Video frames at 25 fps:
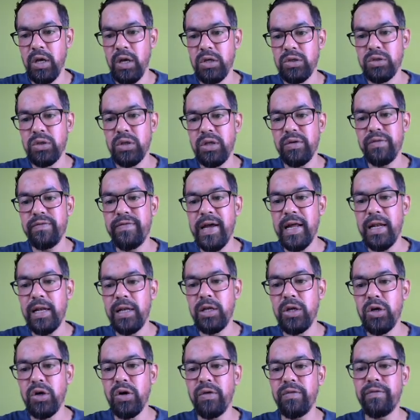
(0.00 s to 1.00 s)
So the
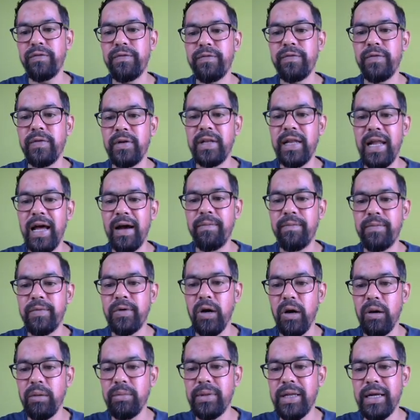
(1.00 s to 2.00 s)
value of
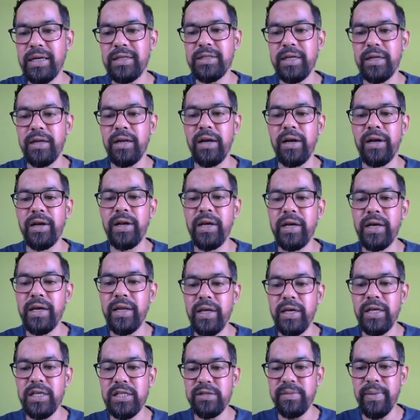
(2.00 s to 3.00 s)
laptop that generally
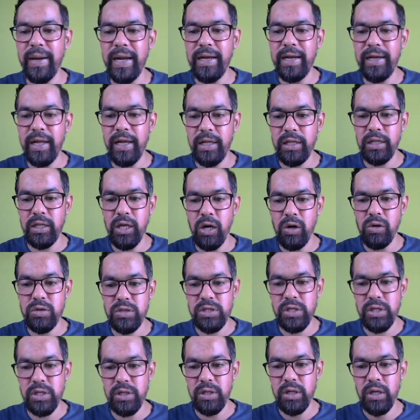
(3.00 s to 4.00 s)
decreased by
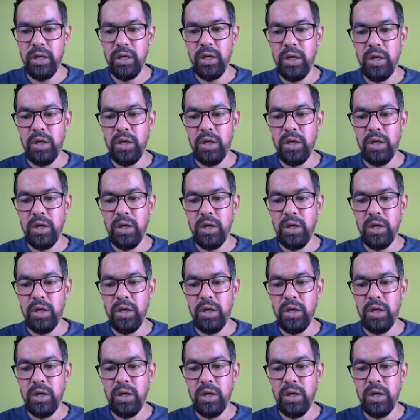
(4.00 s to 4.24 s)
10,000.